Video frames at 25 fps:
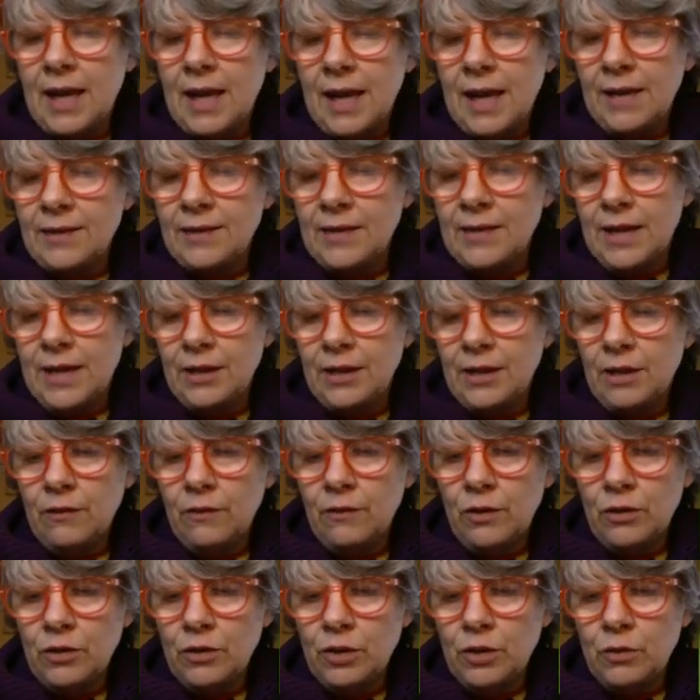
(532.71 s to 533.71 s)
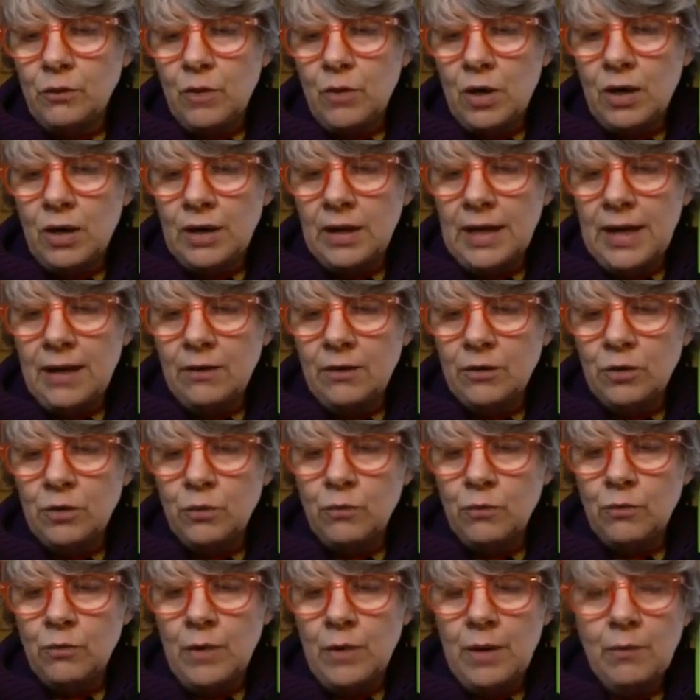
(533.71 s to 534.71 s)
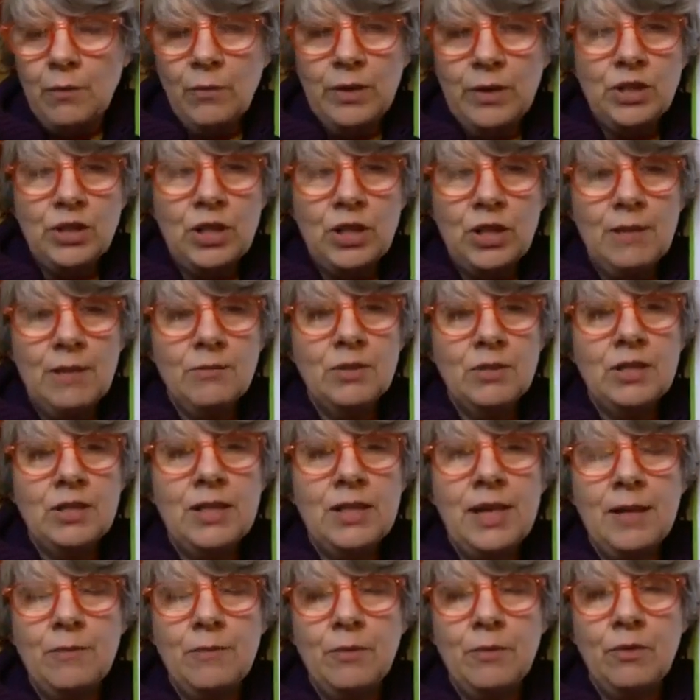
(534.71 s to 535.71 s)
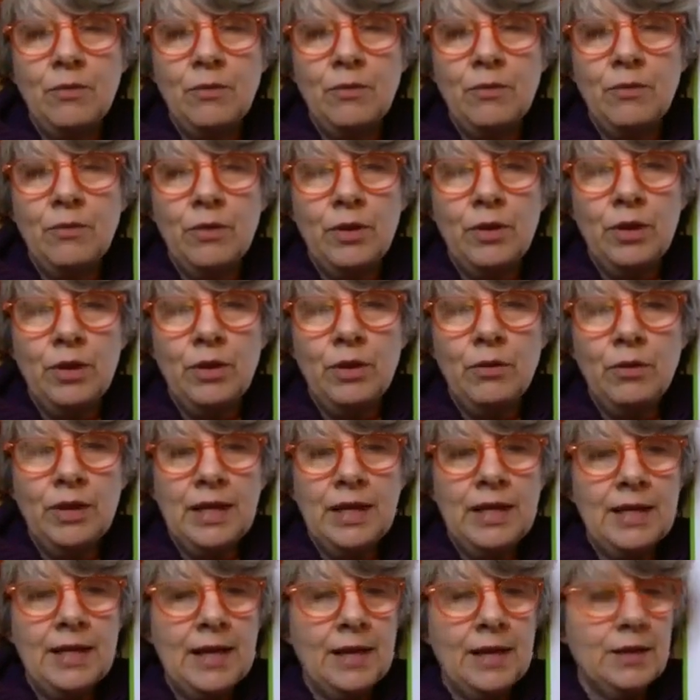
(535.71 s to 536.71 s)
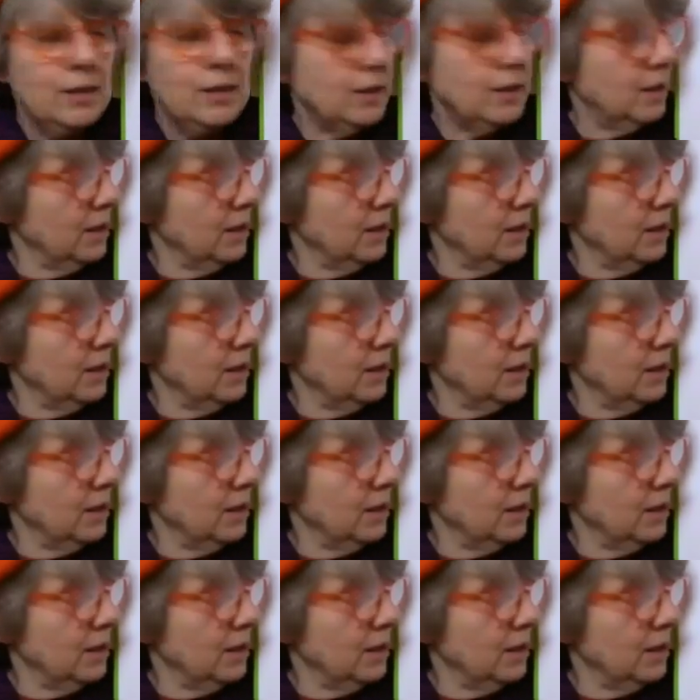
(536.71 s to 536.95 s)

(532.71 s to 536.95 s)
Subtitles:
And then you've got to work out which times table that you're looking at.